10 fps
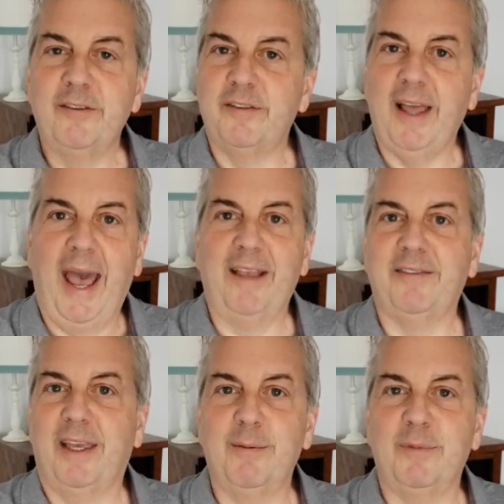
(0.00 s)
just
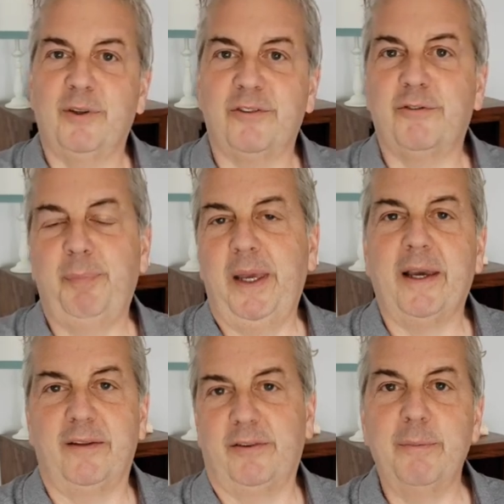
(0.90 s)
asked him to
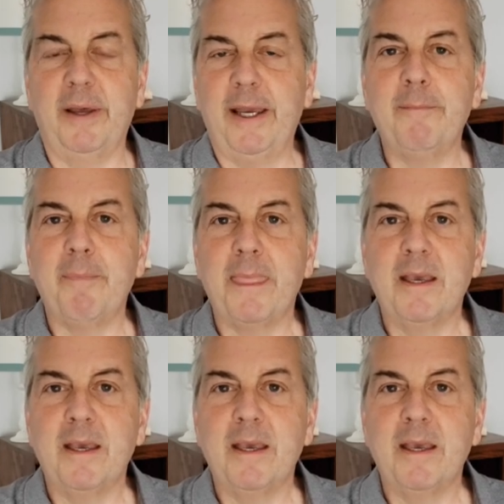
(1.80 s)
speak to me